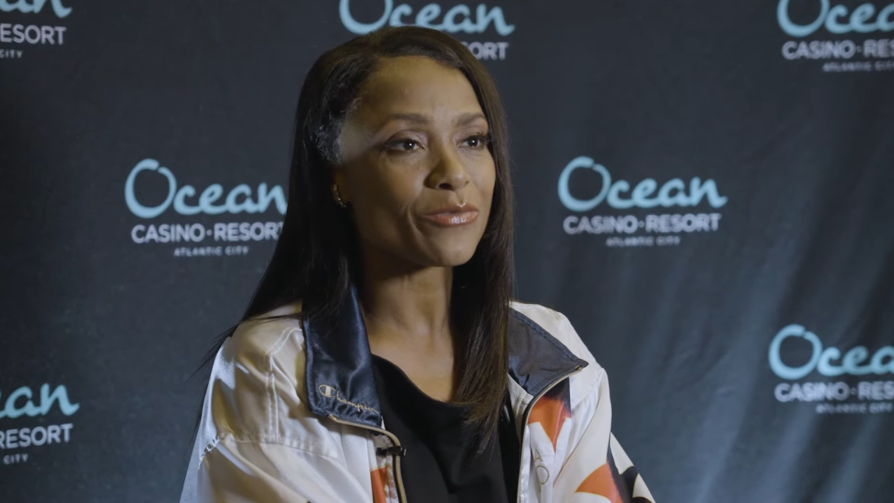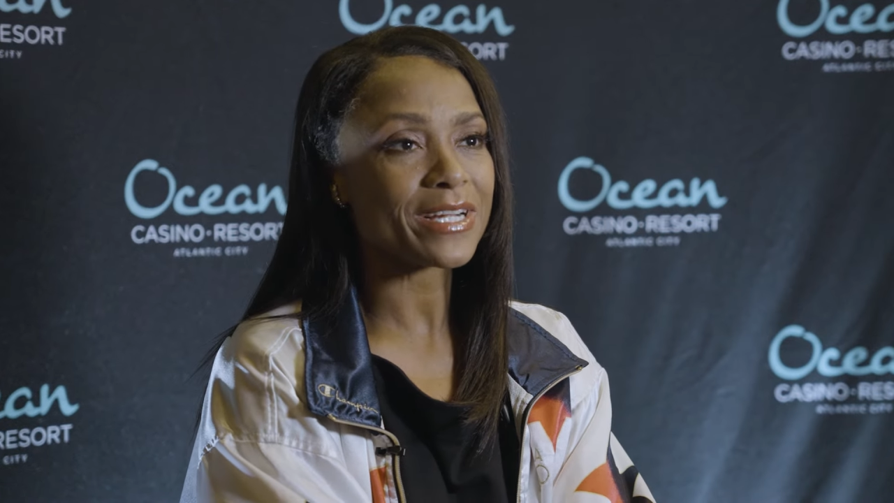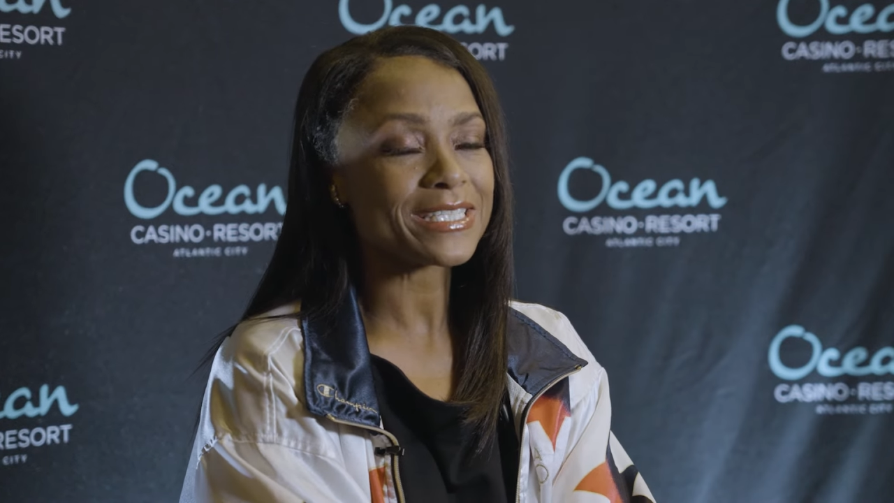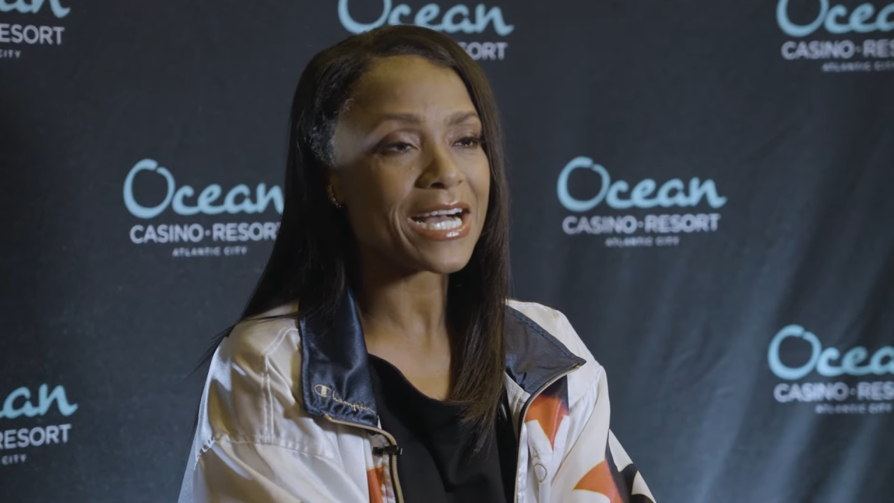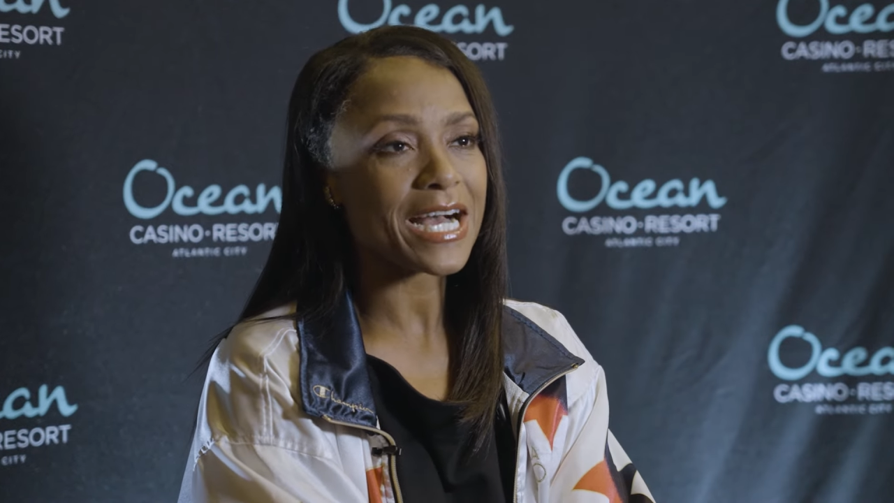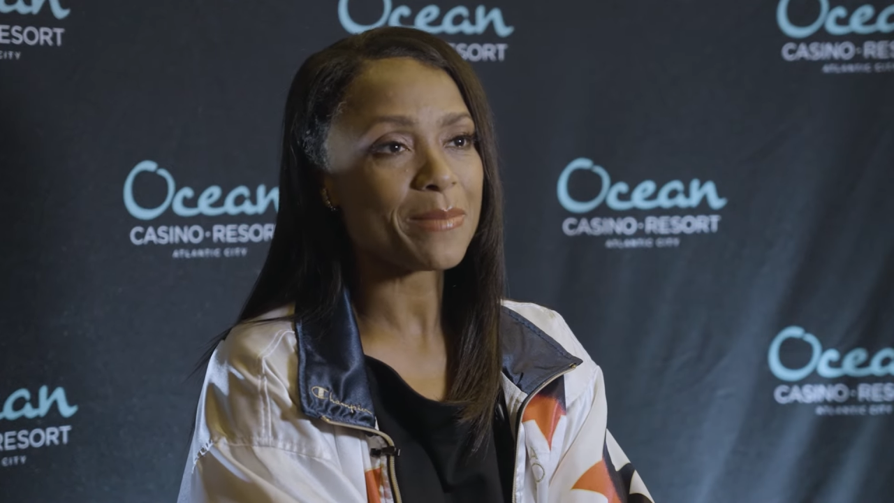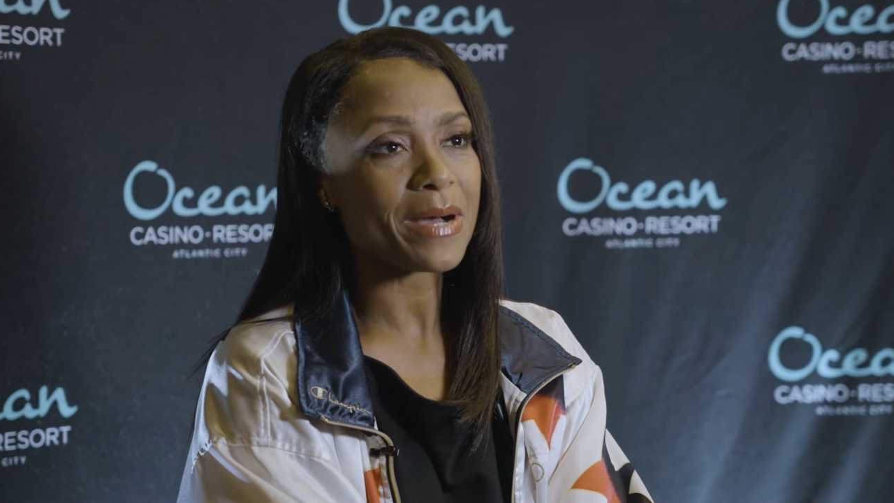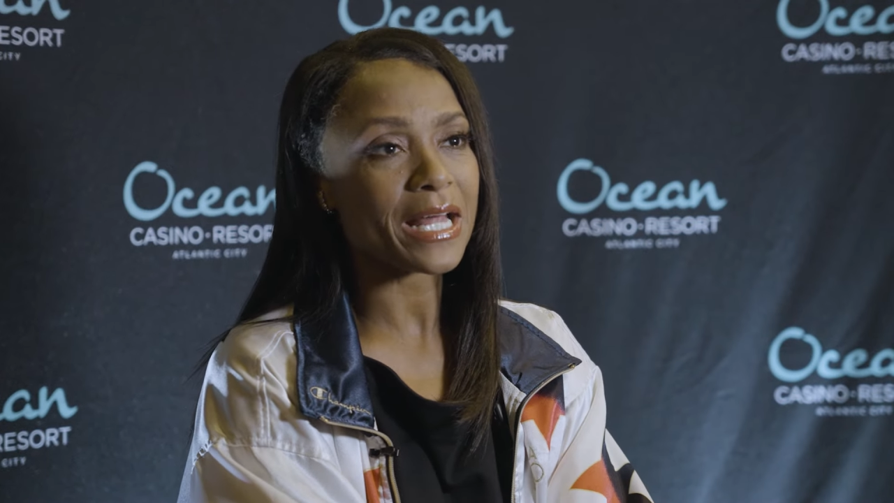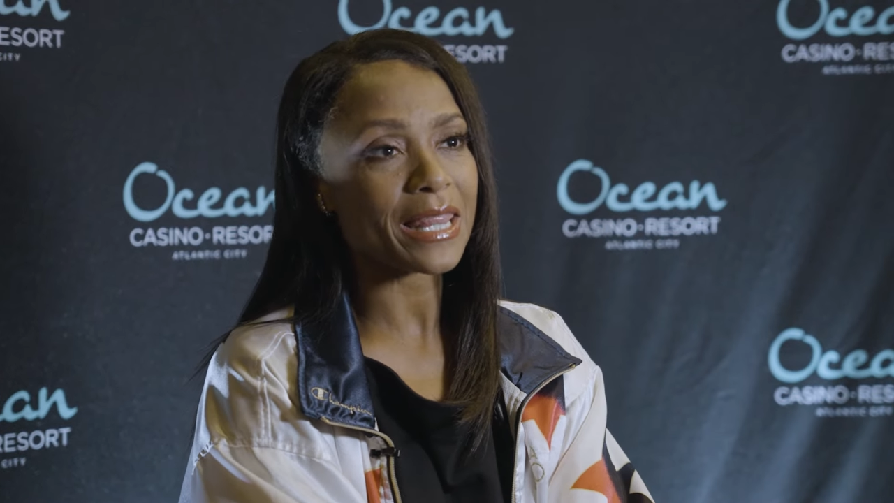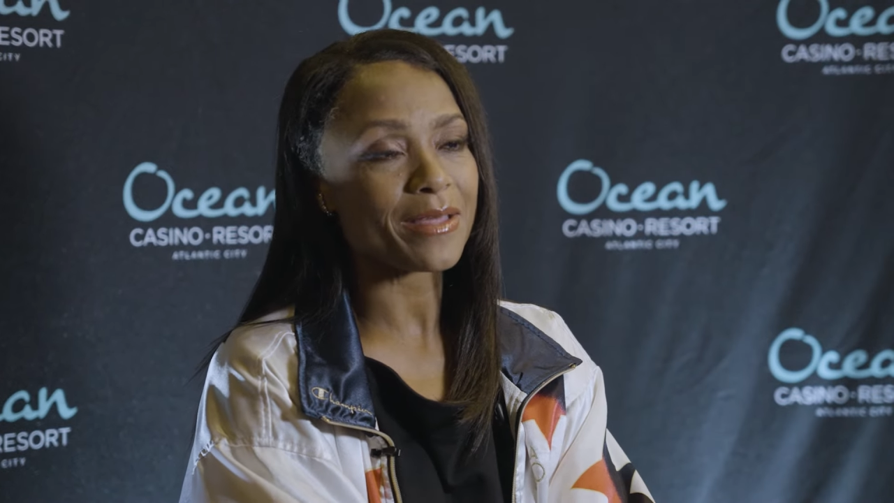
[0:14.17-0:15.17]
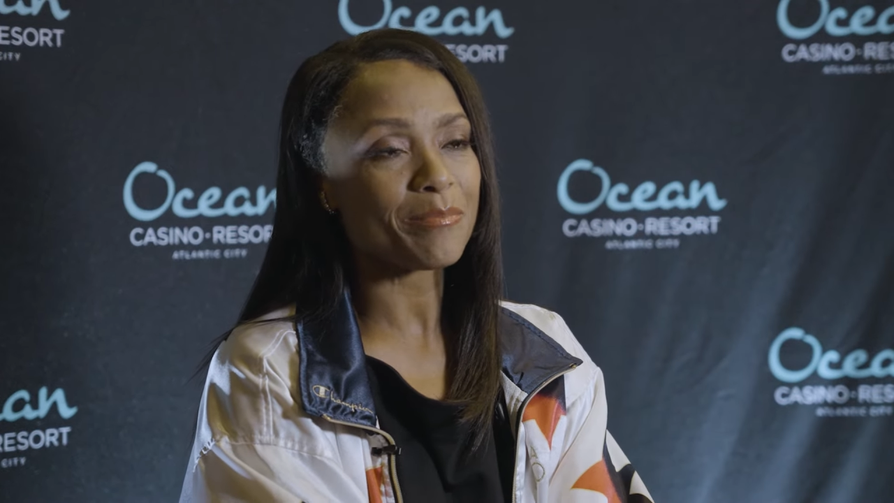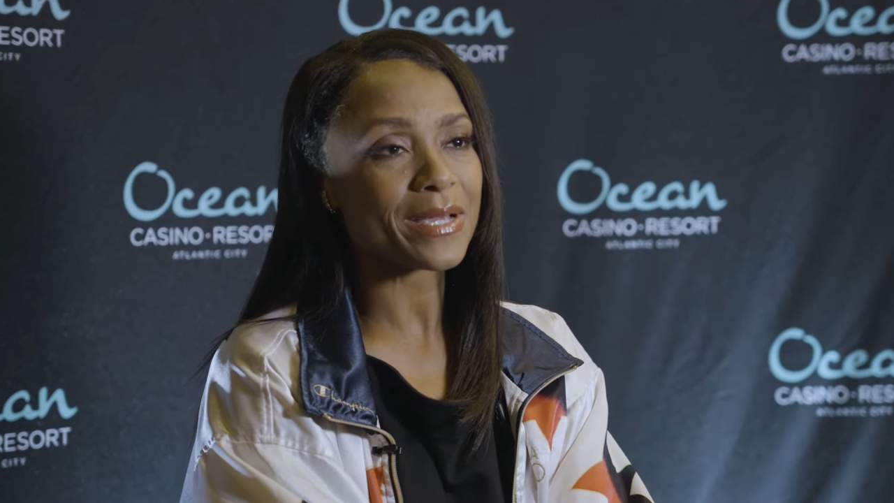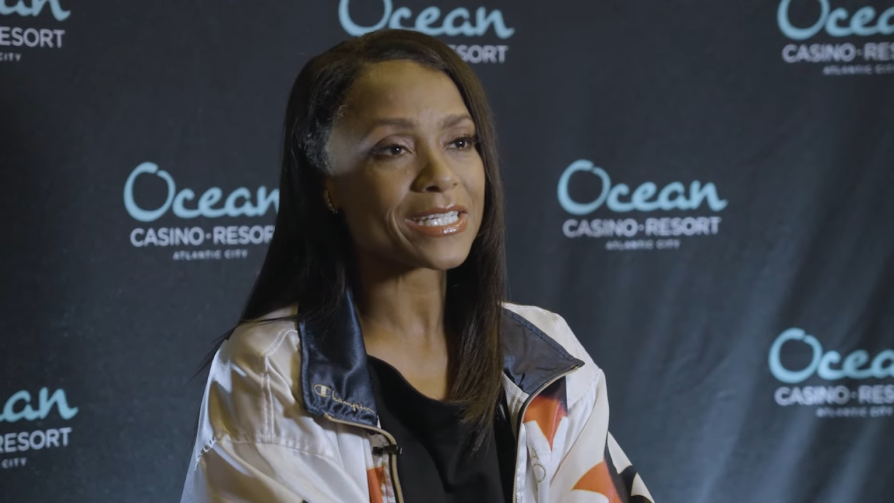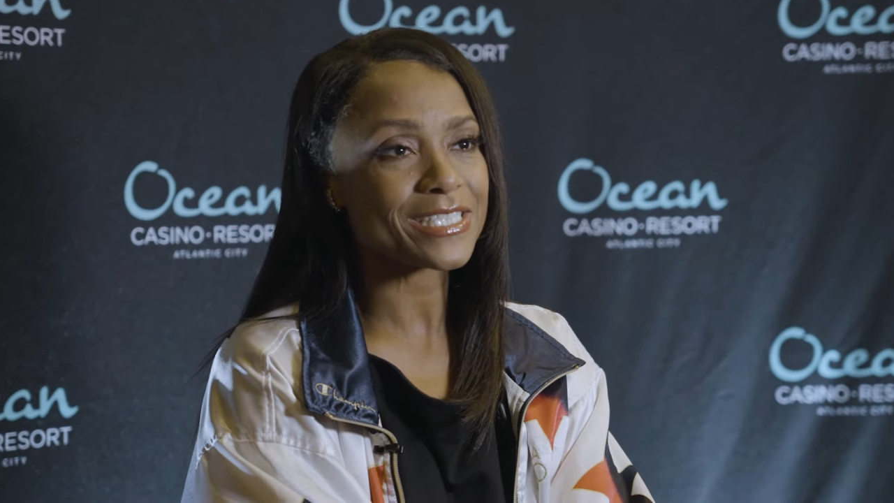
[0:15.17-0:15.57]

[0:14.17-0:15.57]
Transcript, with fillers: three-time Olympic